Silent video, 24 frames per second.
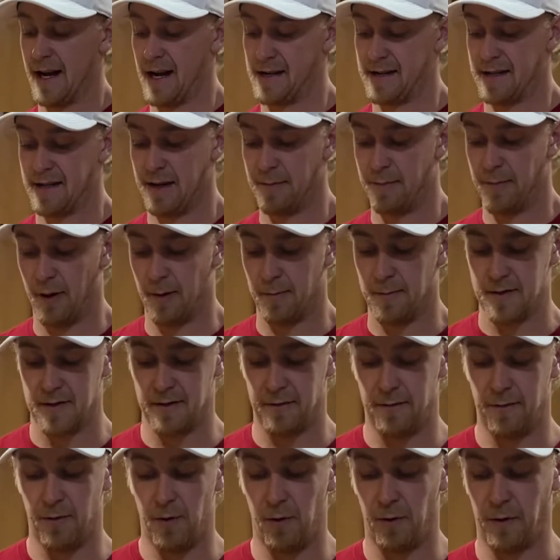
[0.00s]
the purpose of
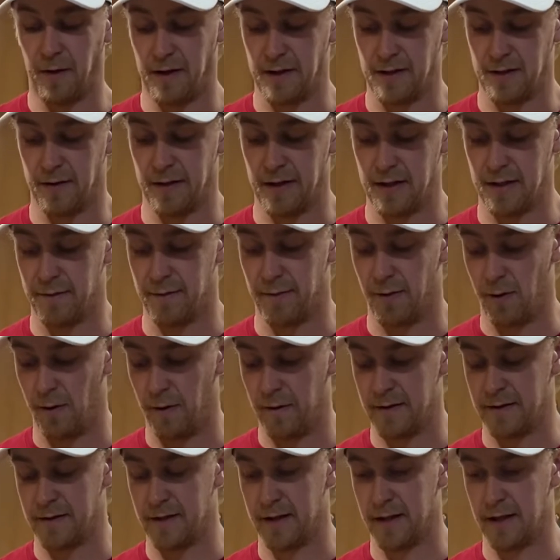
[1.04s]
folding. So this fold
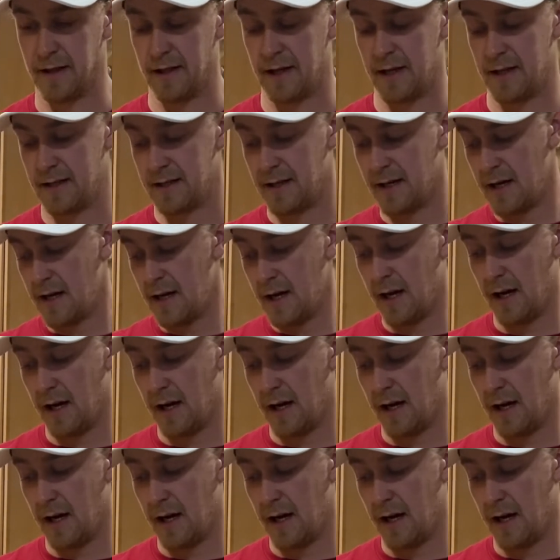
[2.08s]
is going to get us a